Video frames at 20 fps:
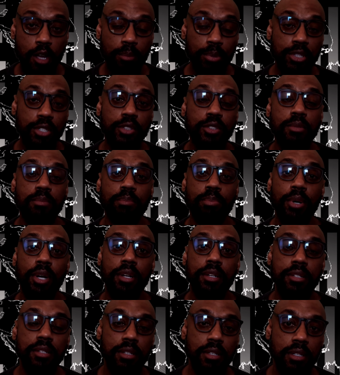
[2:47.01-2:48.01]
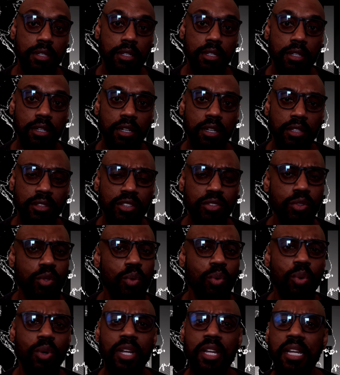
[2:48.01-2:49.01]
But there's a button. Just
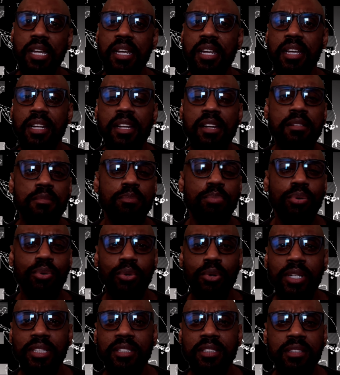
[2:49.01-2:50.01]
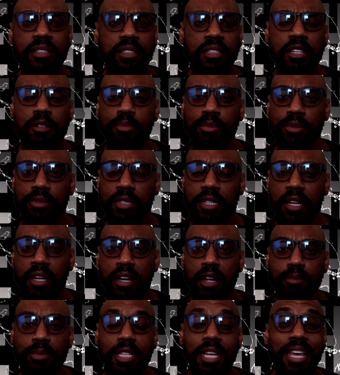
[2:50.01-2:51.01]
go ahead and press it a couple of
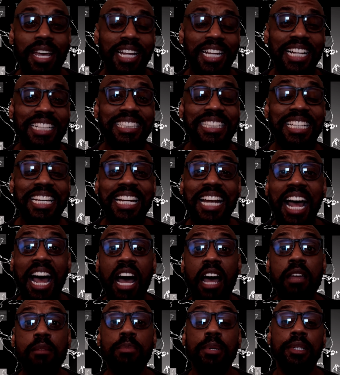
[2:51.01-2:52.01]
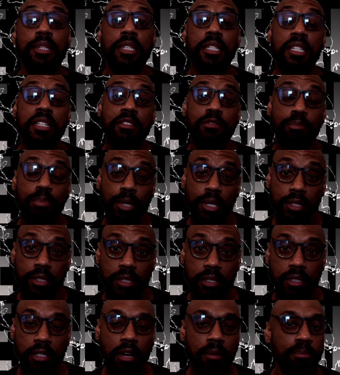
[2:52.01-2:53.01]
times. That's that I believe
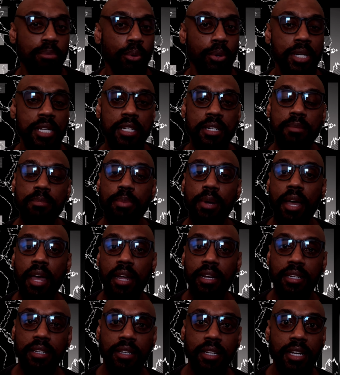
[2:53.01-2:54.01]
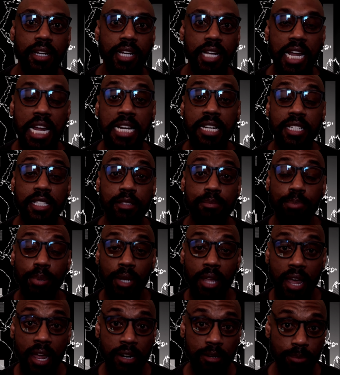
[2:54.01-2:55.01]
button. I'm bringing it back, and it's
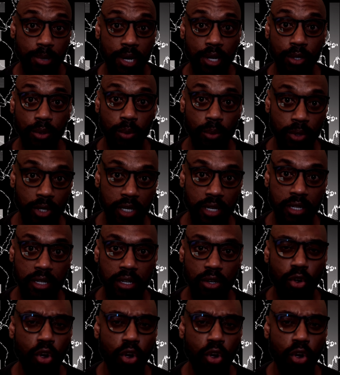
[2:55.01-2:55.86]
black, by the way.